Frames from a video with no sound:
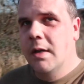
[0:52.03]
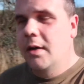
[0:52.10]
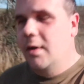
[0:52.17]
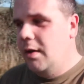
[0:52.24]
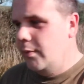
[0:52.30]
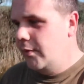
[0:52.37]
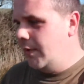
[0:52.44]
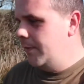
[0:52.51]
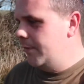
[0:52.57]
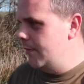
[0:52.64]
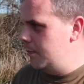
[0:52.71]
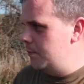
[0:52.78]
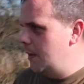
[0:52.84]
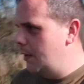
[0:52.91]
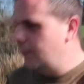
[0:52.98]
I was
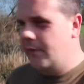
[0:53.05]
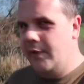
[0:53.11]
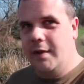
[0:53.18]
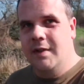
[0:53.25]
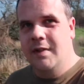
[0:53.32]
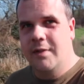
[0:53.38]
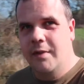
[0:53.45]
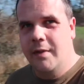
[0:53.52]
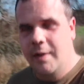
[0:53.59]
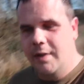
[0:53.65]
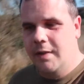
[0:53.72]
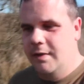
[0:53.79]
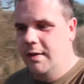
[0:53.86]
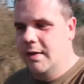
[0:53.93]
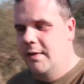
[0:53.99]
absolutely melting,
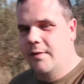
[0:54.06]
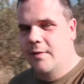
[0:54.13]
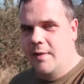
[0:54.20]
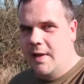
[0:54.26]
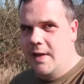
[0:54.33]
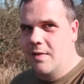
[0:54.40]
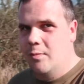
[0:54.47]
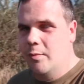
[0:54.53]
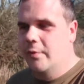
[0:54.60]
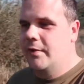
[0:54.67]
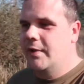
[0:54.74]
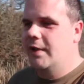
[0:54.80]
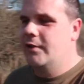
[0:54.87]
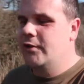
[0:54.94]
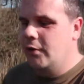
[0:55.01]
and today even with a
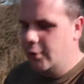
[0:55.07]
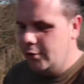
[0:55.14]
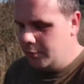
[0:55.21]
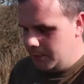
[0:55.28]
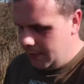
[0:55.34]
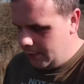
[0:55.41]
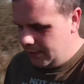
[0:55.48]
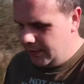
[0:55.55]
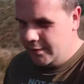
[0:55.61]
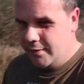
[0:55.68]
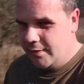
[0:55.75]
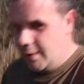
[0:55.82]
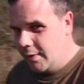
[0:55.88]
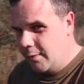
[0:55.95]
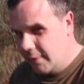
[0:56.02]
t-shirt on I'm melting.
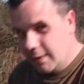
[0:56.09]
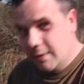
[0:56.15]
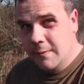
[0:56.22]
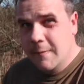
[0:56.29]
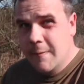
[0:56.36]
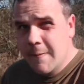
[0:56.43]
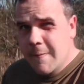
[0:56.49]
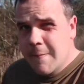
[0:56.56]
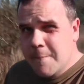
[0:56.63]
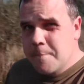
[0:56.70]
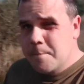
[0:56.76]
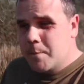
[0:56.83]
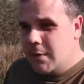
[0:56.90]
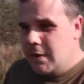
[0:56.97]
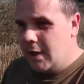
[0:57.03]
So
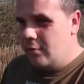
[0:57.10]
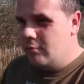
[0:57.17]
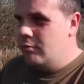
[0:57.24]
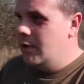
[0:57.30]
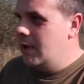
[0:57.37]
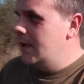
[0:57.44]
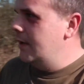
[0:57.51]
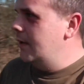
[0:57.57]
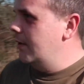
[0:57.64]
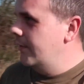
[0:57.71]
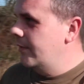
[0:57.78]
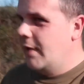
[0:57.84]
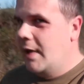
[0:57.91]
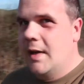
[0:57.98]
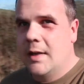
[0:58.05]
yeah, really
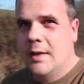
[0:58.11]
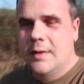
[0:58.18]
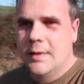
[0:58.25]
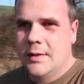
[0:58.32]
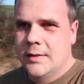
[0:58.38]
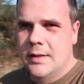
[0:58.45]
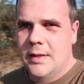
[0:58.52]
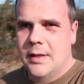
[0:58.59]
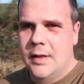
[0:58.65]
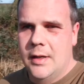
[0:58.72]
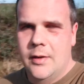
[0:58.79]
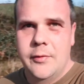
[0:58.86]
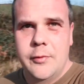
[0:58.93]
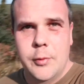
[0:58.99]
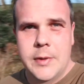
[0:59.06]
nice day, and
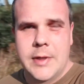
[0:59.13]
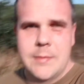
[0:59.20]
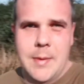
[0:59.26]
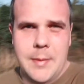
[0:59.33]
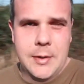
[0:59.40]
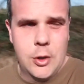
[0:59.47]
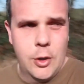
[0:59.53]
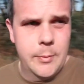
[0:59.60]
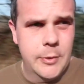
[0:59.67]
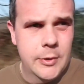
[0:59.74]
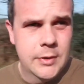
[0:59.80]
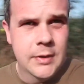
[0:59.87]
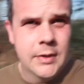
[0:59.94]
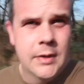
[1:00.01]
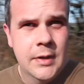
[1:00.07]
I thought we'd come up the common.
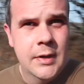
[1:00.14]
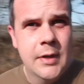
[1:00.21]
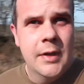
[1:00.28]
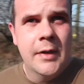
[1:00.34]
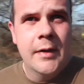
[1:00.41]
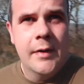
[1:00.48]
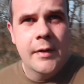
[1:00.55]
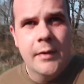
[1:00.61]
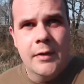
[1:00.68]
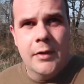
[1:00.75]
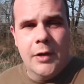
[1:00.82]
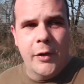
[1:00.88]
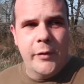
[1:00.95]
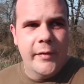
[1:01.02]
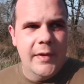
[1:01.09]

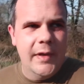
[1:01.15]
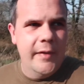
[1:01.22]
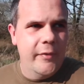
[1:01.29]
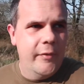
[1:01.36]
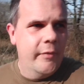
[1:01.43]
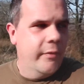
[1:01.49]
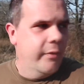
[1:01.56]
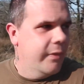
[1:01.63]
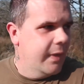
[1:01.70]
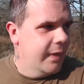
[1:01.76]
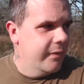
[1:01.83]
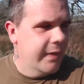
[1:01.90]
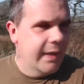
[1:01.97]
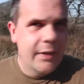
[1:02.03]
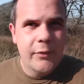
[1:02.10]
Loads of lizards and
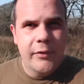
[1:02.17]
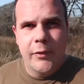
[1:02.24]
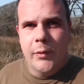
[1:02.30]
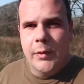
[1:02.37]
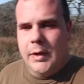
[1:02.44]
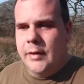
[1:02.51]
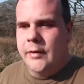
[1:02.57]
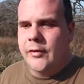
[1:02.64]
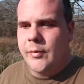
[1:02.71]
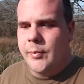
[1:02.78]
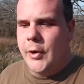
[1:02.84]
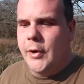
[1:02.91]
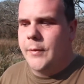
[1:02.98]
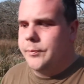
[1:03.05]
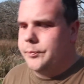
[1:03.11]
things out to
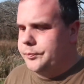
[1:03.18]
spot,